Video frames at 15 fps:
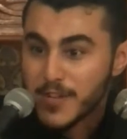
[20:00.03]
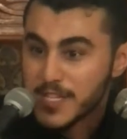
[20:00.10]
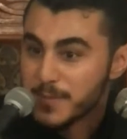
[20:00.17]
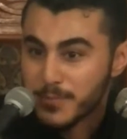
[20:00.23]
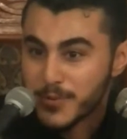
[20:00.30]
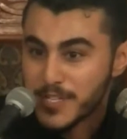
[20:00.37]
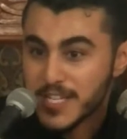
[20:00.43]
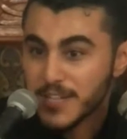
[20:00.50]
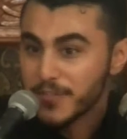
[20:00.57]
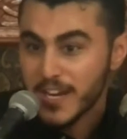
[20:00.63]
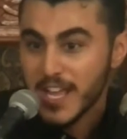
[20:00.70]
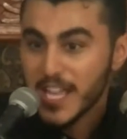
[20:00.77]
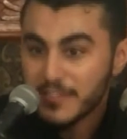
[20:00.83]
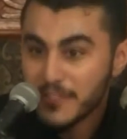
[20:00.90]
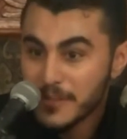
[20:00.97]
was in prison for
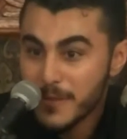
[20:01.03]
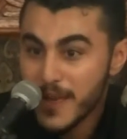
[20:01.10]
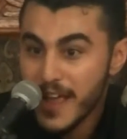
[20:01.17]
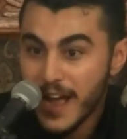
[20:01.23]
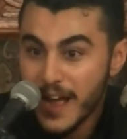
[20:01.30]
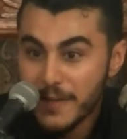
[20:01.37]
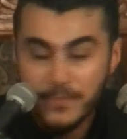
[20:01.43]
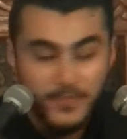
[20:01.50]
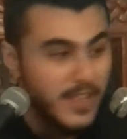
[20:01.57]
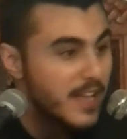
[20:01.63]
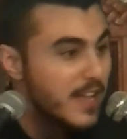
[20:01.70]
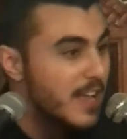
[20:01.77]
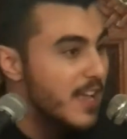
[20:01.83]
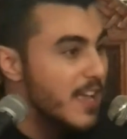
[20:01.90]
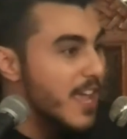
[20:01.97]
not giving bay'ah.
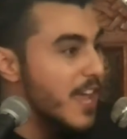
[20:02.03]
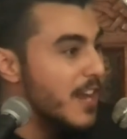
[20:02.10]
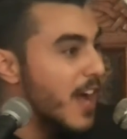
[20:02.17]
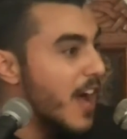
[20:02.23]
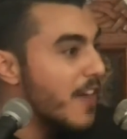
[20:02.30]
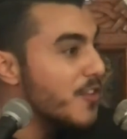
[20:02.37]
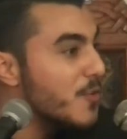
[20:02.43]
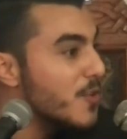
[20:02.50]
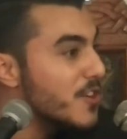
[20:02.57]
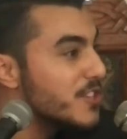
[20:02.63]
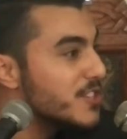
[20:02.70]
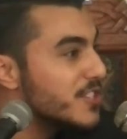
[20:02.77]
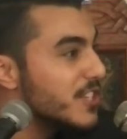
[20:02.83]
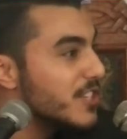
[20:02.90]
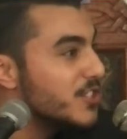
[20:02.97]
In other
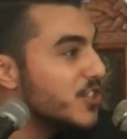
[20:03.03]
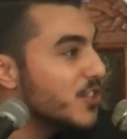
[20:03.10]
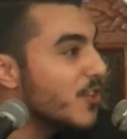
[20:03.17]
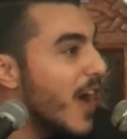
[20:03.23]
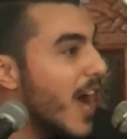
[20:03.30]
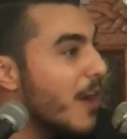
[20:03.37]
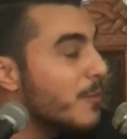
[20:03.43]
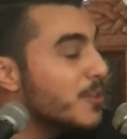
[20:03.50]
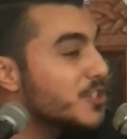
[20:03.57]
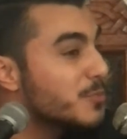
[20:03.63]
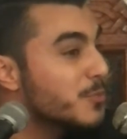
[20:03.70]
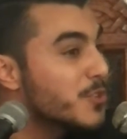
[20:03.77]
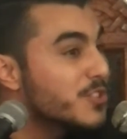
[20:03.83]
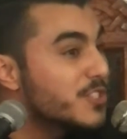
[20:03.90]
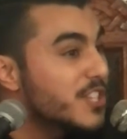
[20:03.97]
words, do you know how much
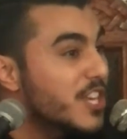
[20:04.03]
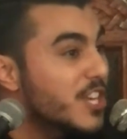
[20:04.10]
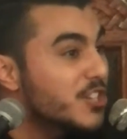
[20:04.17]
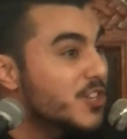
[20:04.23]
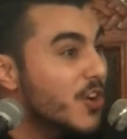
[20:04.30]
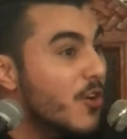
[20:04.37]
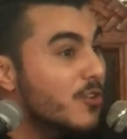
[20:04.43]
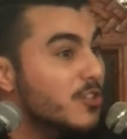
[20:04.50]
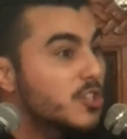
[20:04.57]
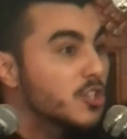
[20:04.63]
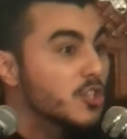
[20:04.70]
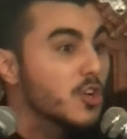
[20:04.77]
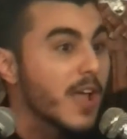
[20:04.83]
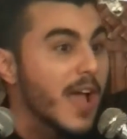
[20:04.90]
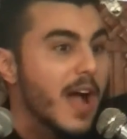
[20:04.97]
mercy he showed?
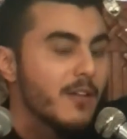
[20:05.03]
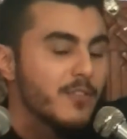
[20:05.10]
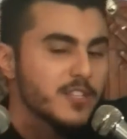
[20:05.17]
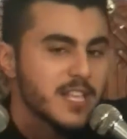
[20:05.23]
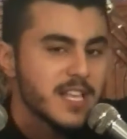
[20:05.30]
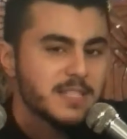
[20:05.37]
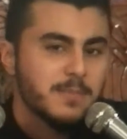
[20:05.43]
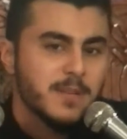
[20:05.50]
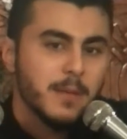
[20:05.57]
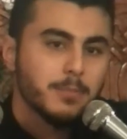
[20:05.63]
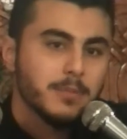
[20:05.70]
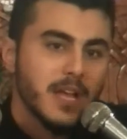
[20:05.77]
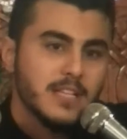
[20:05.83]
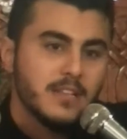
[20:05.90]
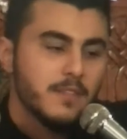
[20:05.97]
Look at how this has been
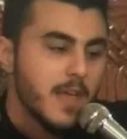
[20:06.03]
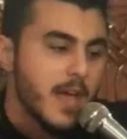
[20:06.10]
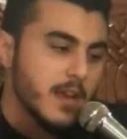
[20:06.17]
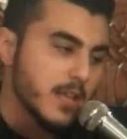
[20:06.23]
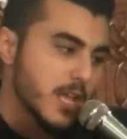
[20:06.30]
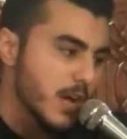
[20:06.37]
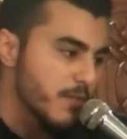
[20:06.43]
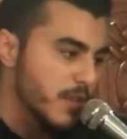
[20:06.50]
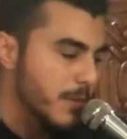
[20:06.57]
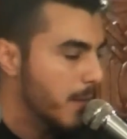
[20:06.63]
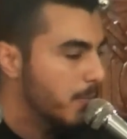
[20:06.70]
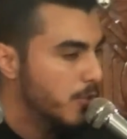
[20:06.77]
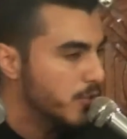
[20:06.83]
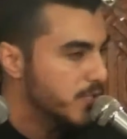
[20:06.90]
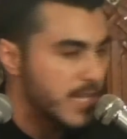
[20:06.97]
applied in the etiquette of
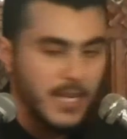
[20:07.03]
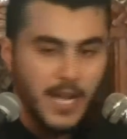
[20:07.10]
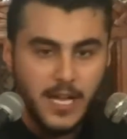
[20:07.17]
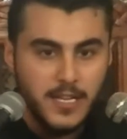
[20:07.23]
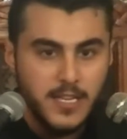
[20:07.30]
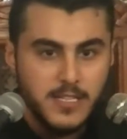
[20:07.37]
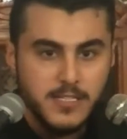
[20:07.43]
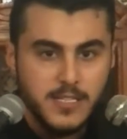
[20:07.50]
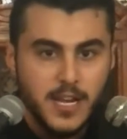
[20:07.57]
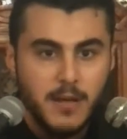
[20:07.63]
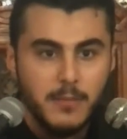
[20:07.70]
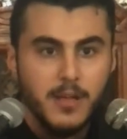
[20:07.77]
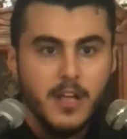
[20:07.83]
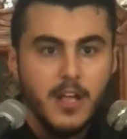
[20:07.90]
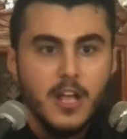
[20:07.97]
Imam Hussain alayhi salam.